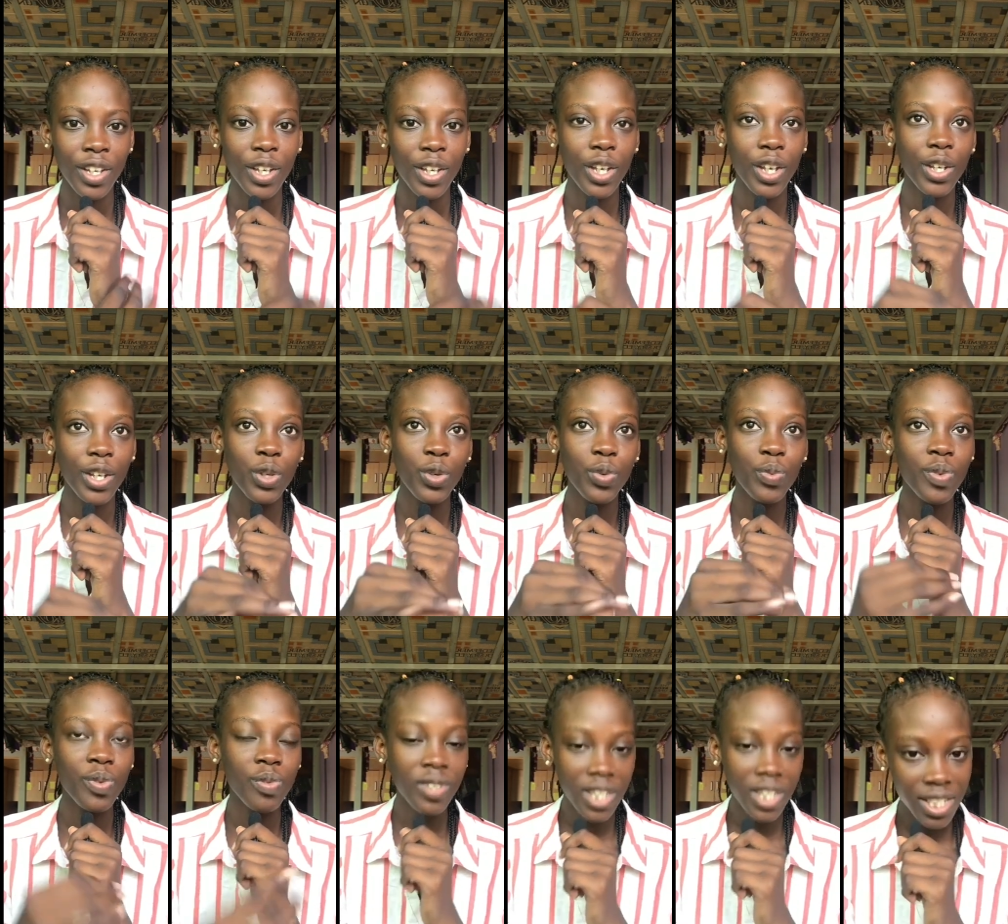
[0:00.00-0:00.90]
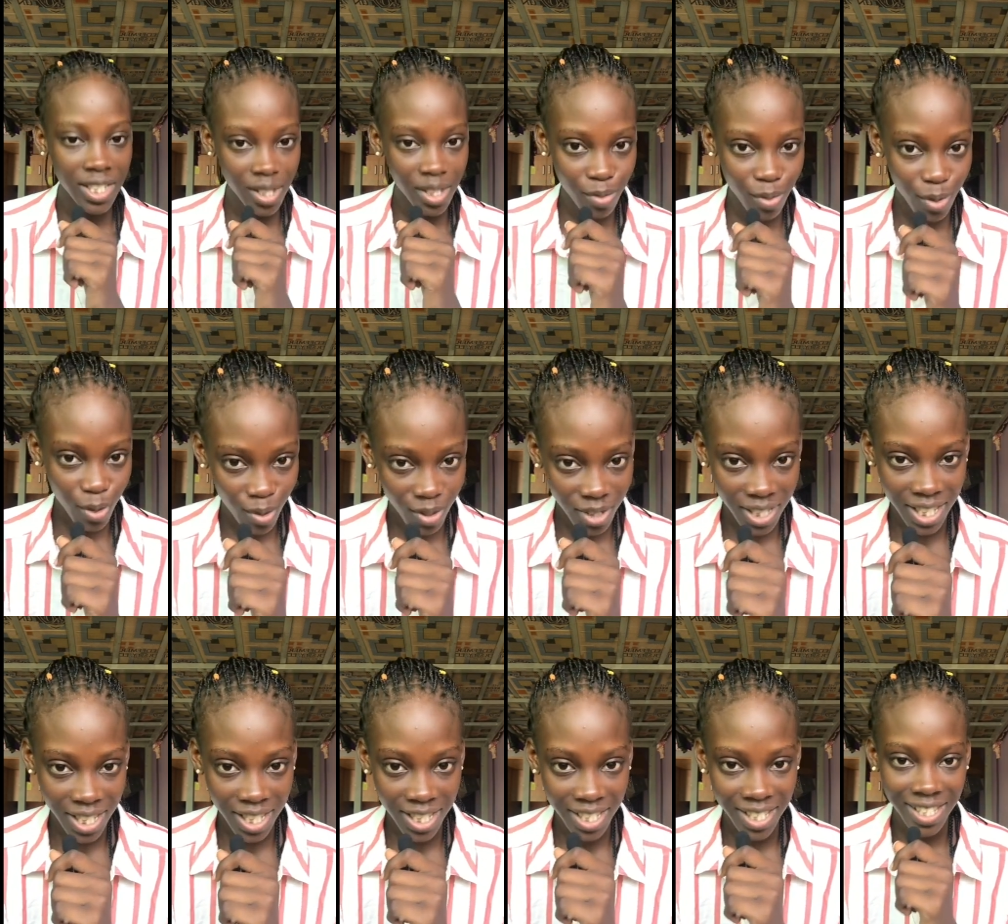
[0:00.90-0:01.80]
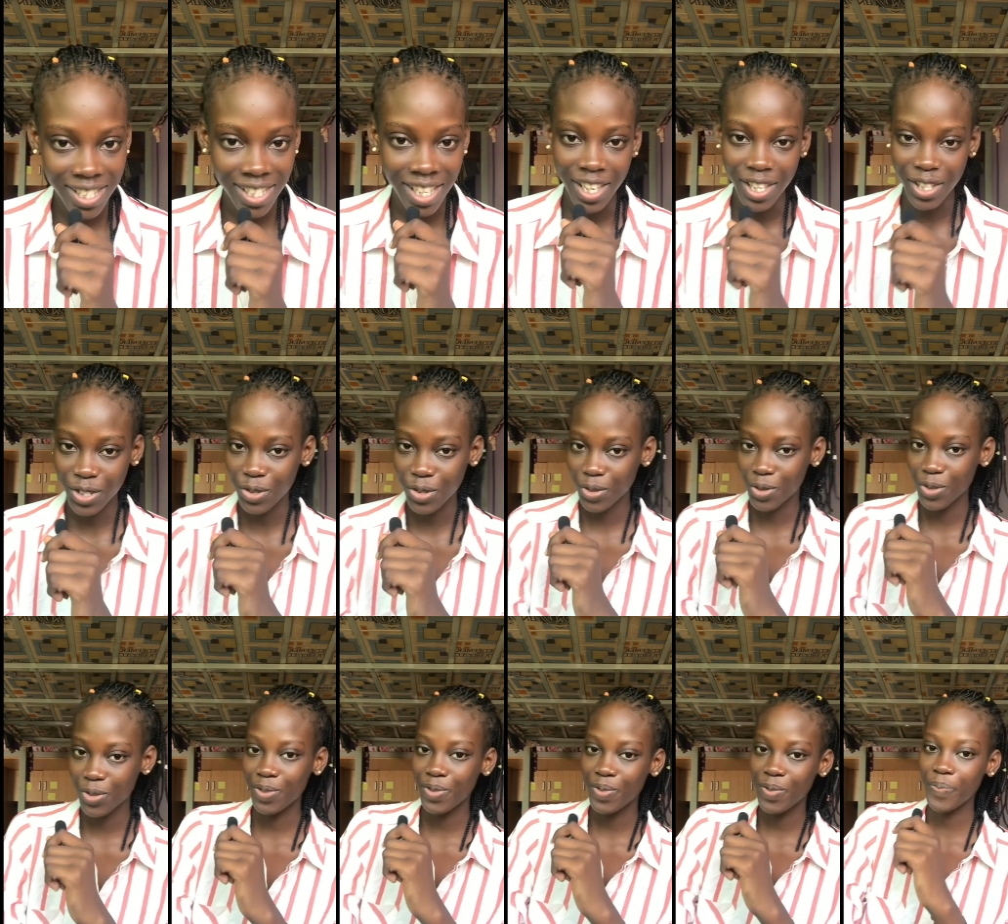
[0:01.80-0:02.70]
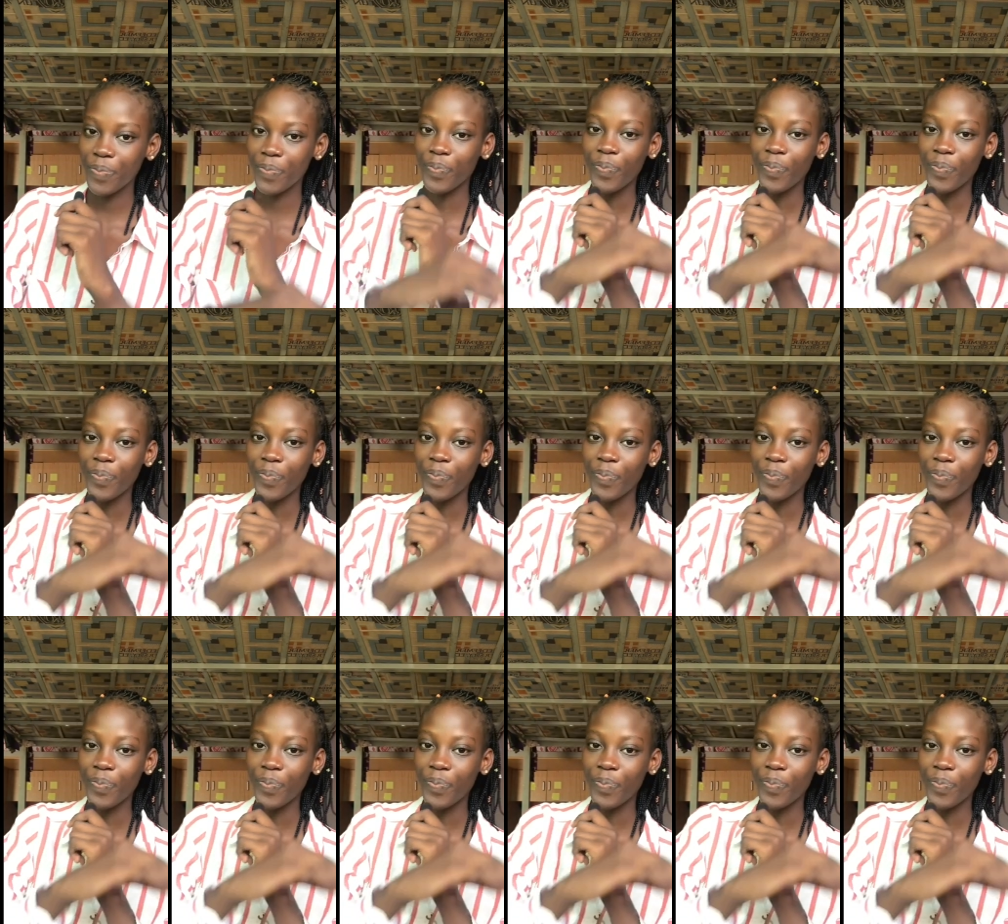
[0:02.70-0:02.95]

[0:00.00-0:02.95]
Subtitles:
It'll be relatable content, I assure you.